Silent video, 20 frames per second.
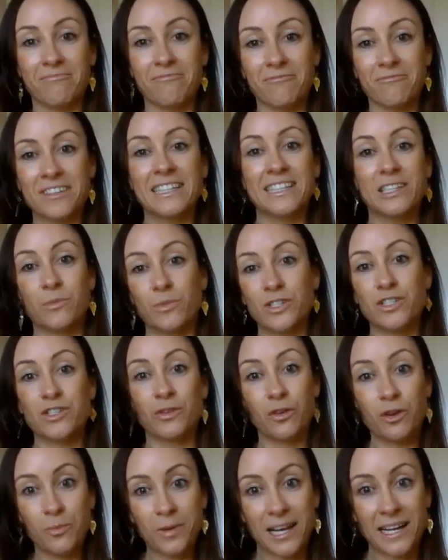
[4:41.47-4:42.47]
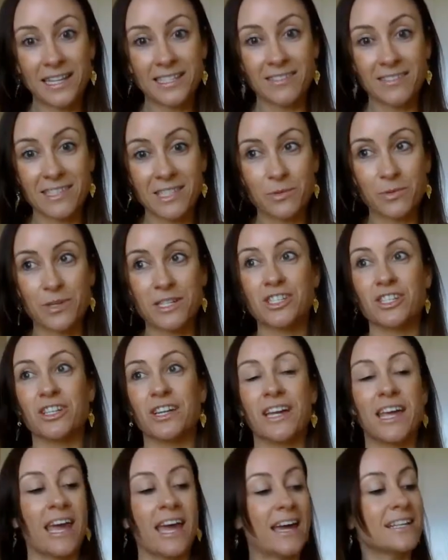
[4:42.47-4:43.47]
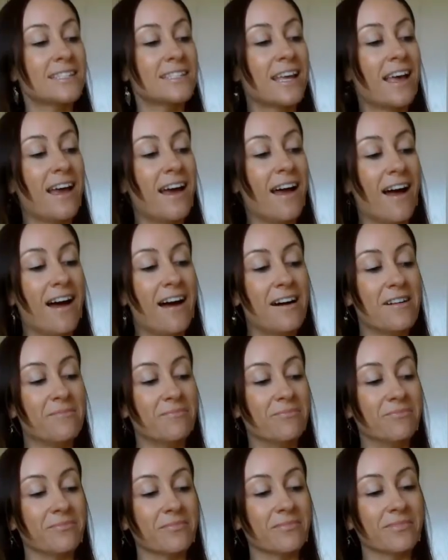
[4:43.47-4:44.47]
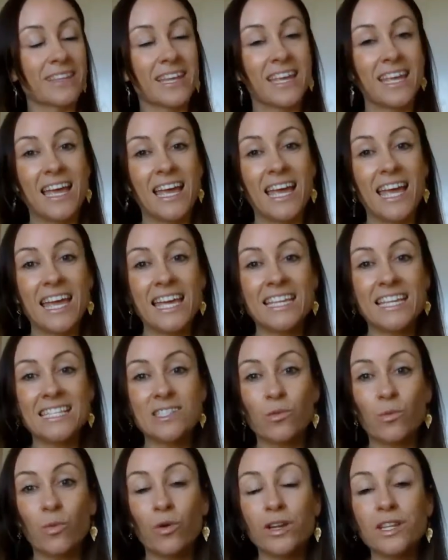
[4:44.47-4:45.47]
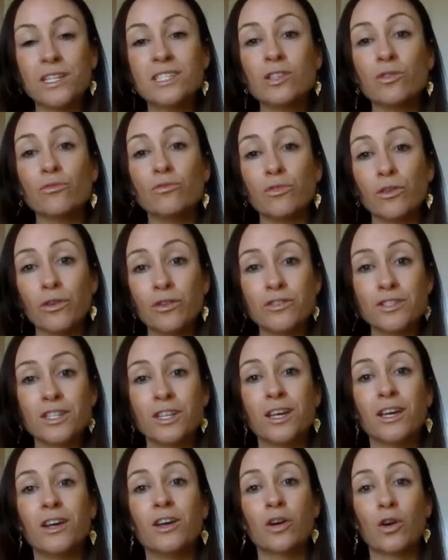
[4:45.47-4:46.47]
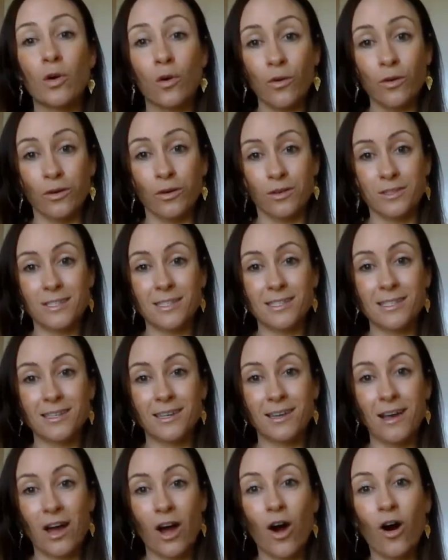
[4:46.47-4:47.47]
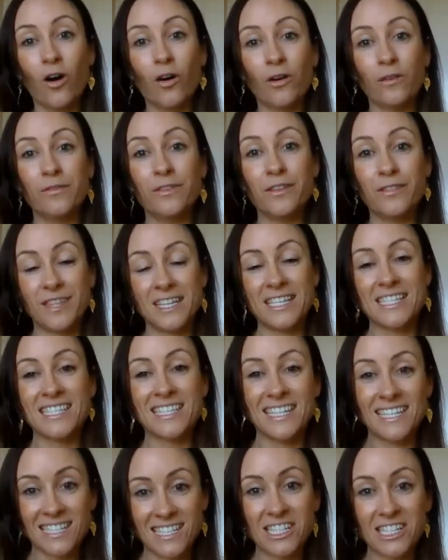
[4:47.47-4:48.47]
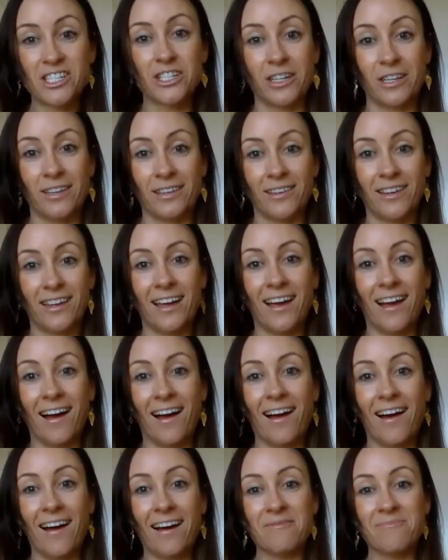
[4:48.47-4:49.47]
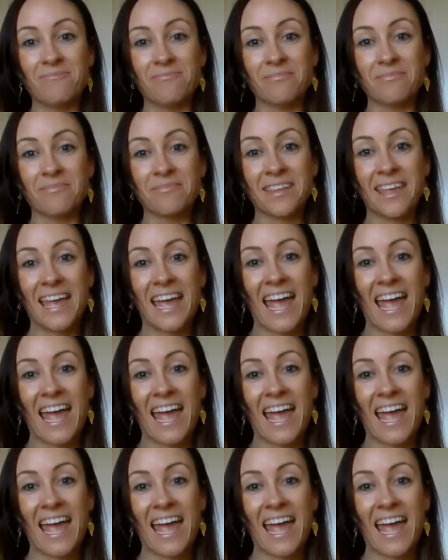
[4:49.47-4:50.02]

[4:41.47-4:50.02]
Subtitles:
really, we should all be asking this question, I guess, is what is the root cause of this condition? And